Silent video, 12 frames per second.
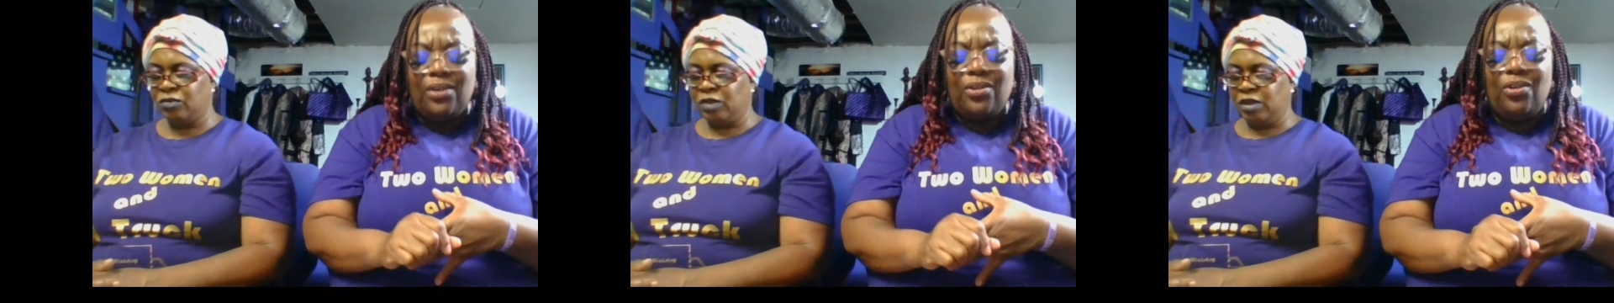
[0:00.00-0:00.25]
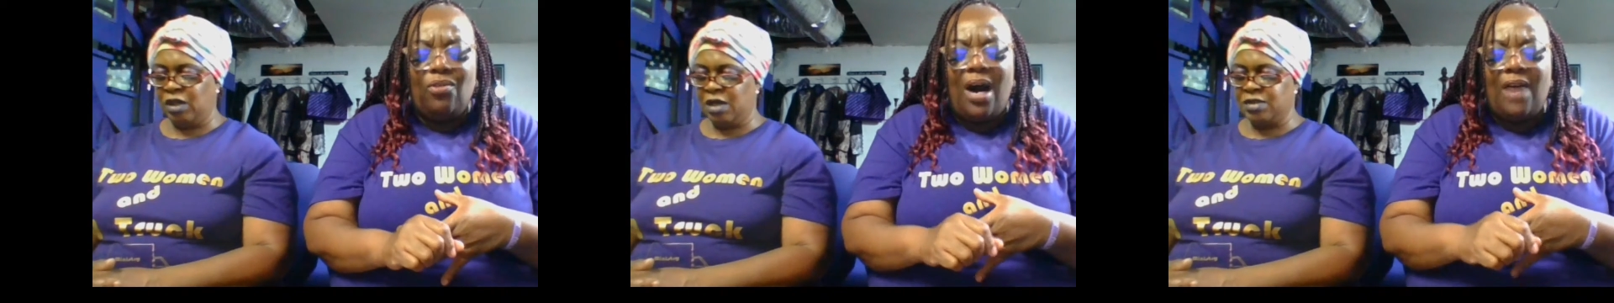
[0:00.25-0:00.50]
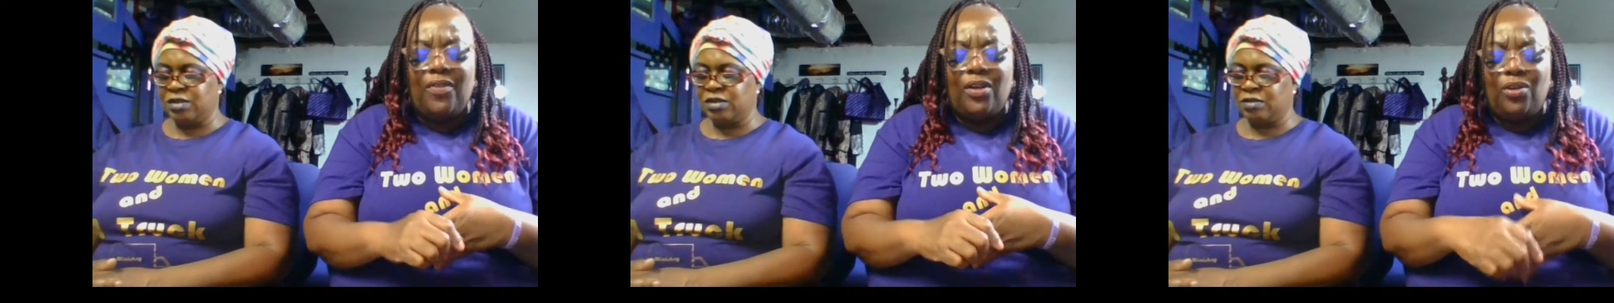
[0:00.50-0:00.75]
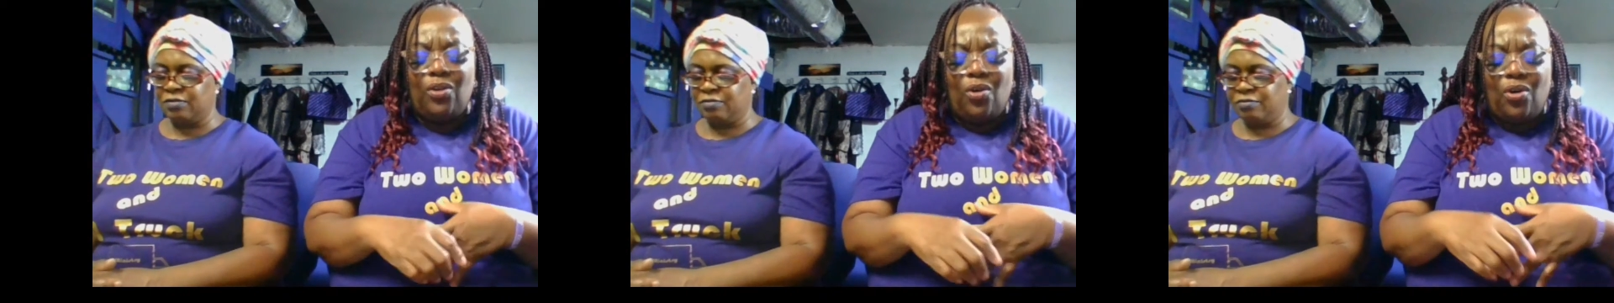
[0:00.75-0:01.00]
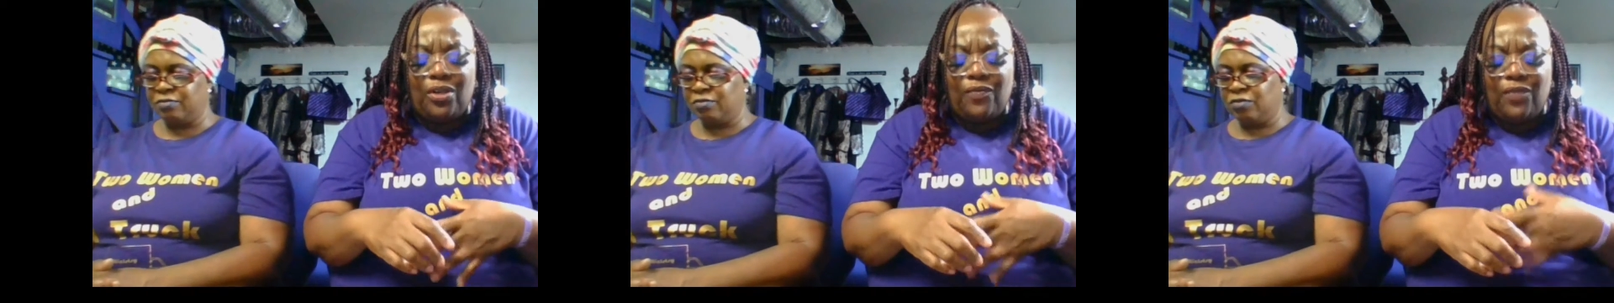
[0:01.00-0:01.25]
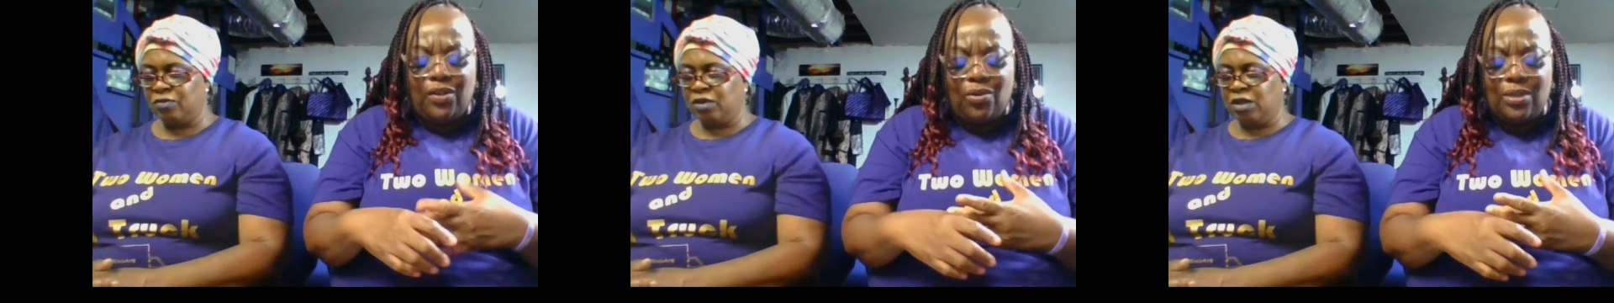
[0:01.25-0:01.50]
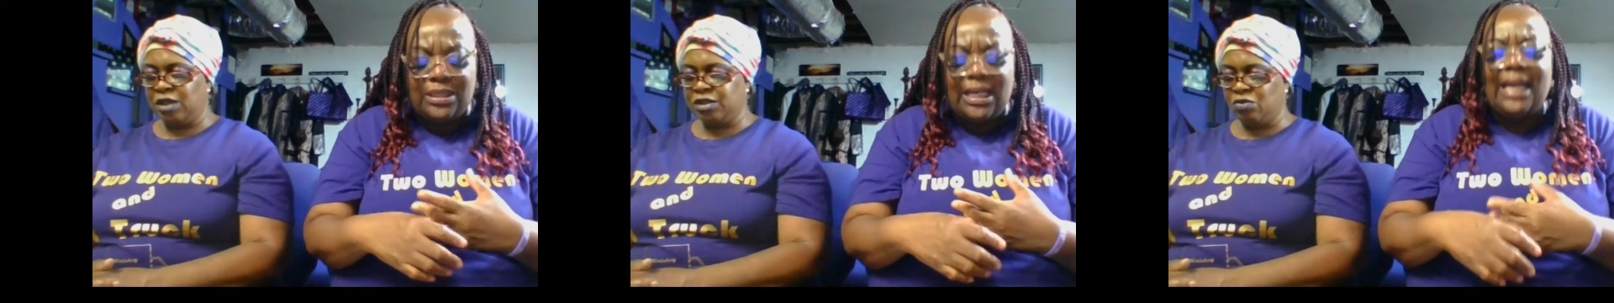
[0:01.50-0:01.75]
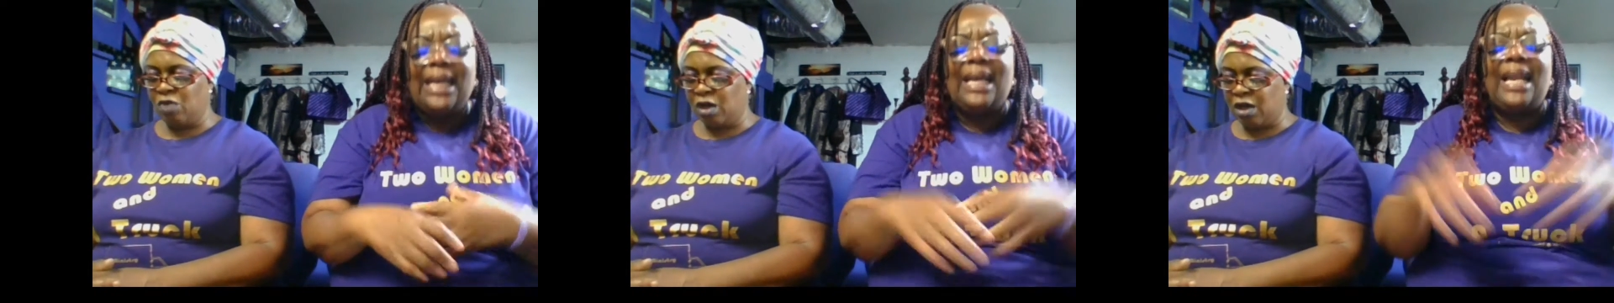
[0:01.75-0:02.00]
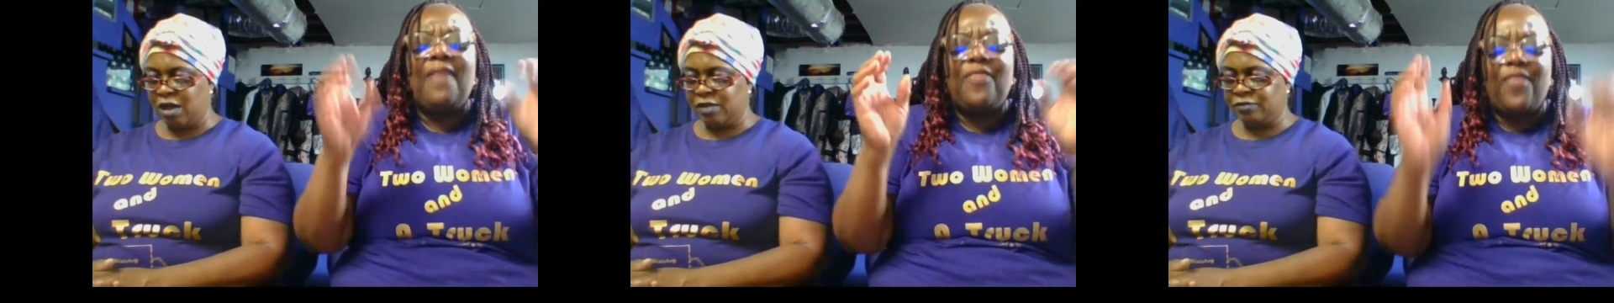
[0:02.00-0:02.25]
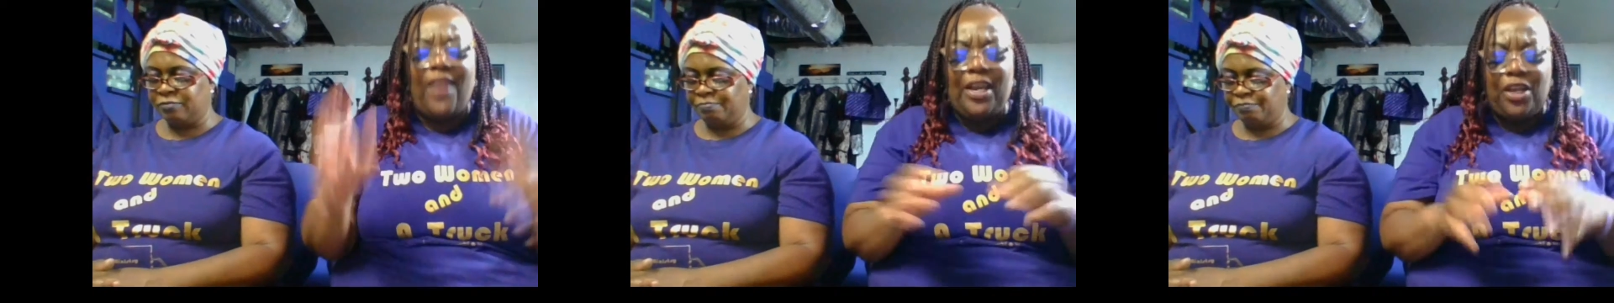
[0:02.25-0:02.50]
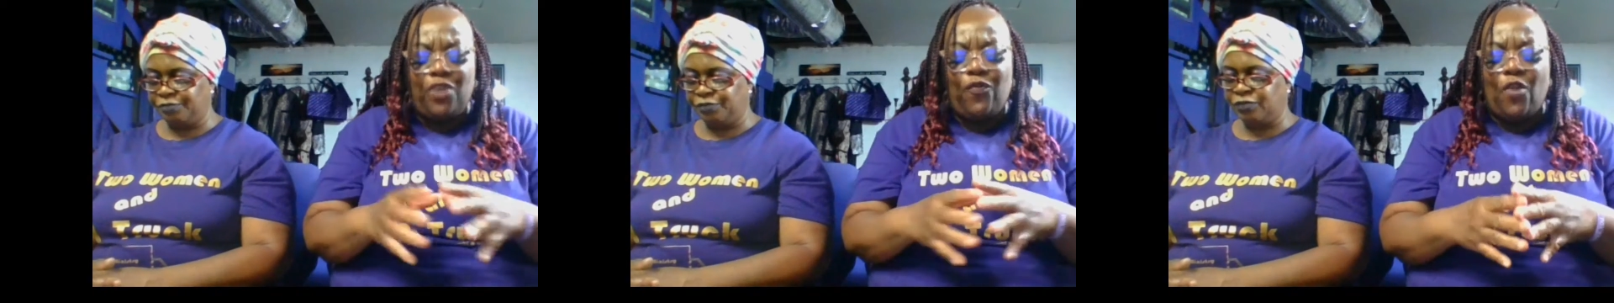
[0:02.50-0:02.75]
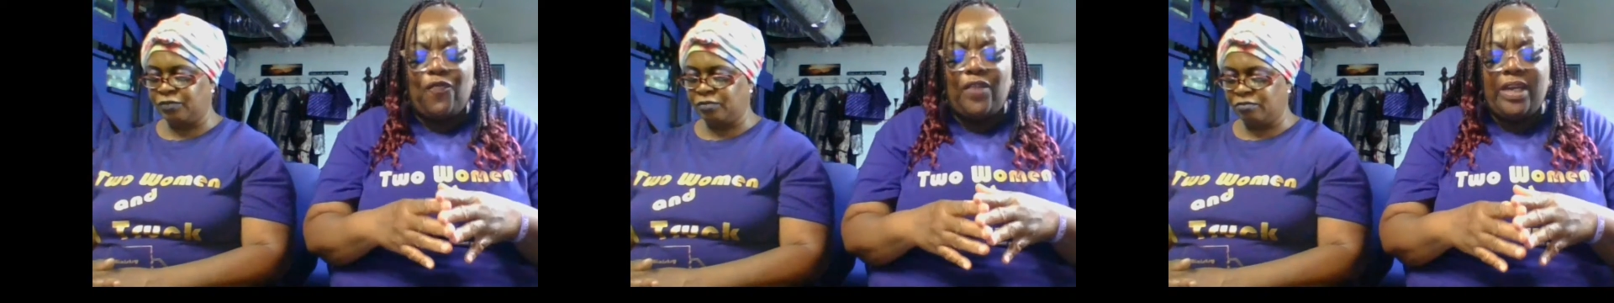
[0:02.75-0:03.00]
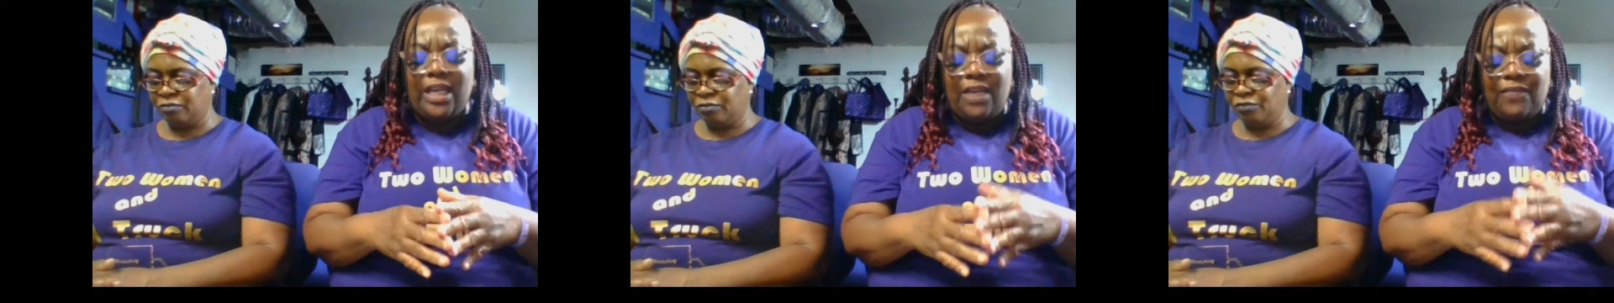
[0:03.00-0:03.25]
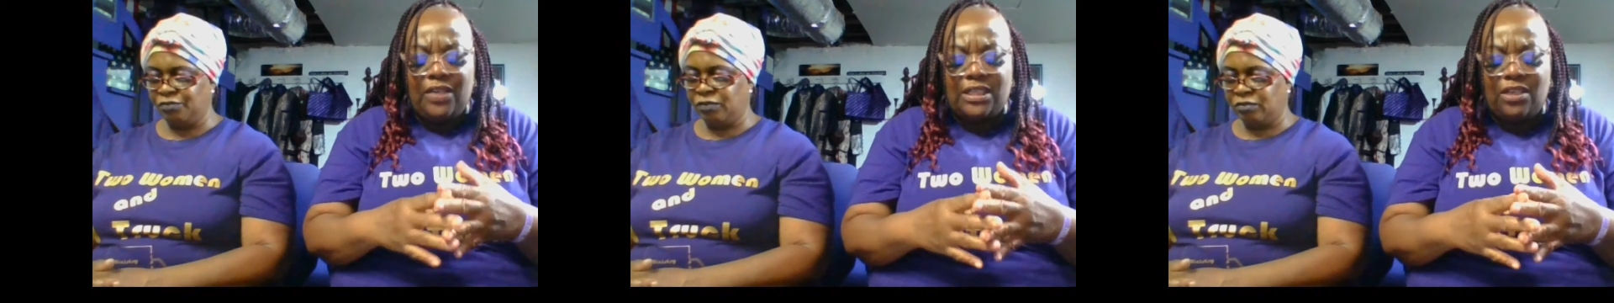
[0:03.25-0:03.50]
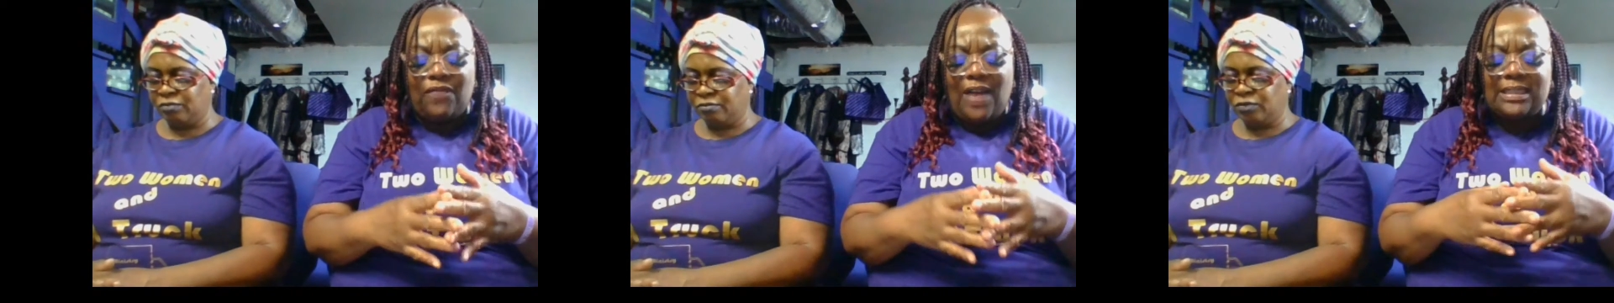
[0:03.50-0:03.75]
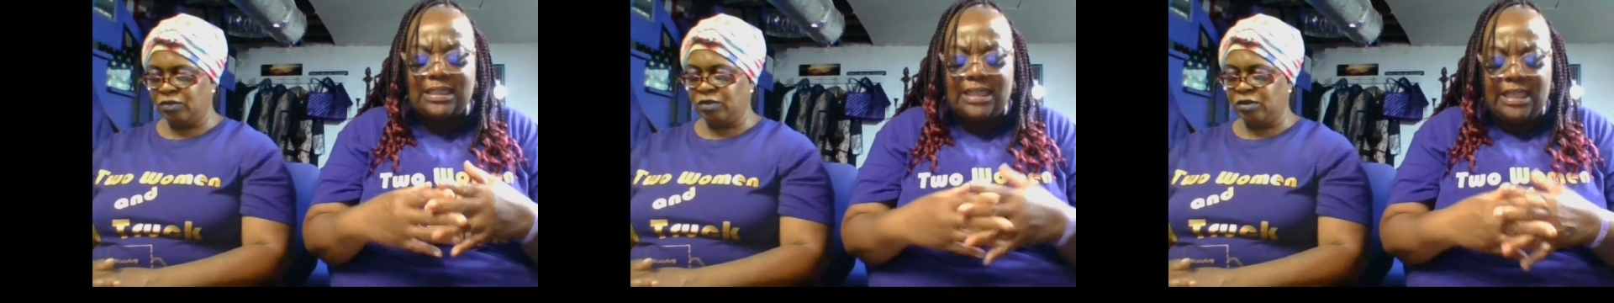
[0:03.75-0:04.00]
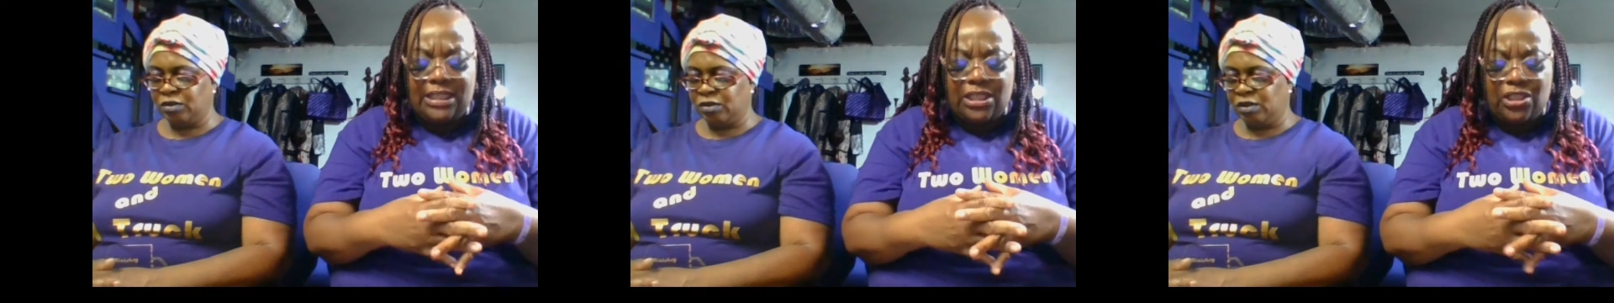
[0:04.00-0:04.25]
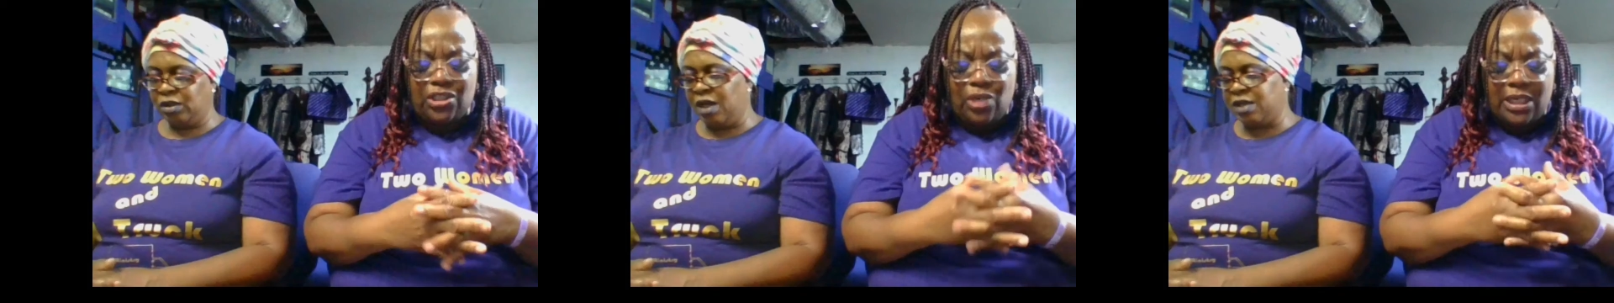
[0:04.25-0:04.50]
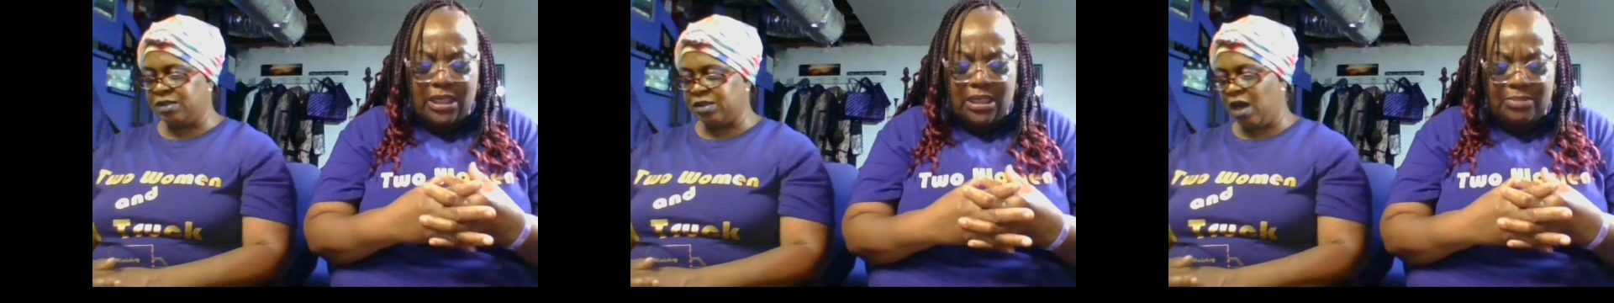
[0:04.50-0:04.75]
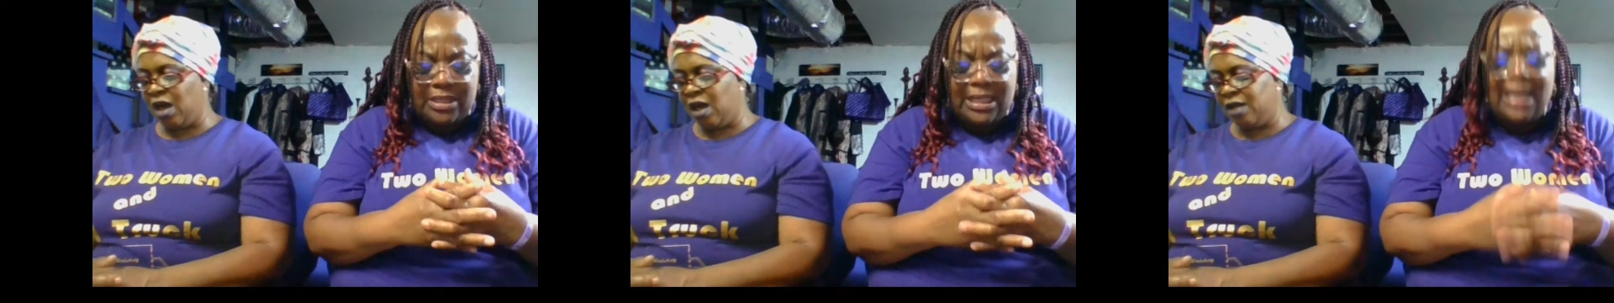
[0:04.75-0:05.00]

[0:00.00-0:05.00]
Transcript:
Speaker 1: You yes. are the Lord of lords. Yes, and I thank you for forgiveness of our sins and shortcomings.